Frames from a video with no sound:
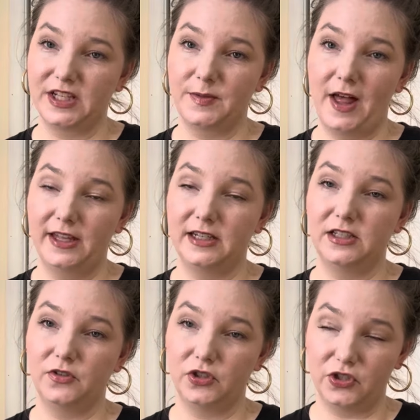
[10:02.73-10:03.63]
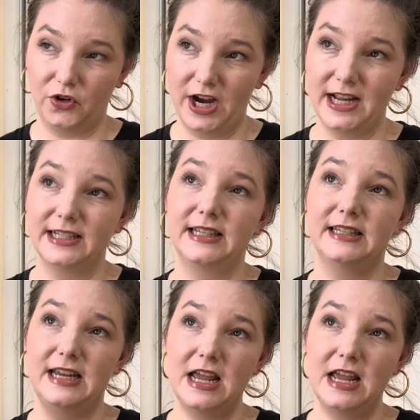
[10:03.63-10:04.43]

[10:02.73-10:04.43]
is Paladin's Grace. T.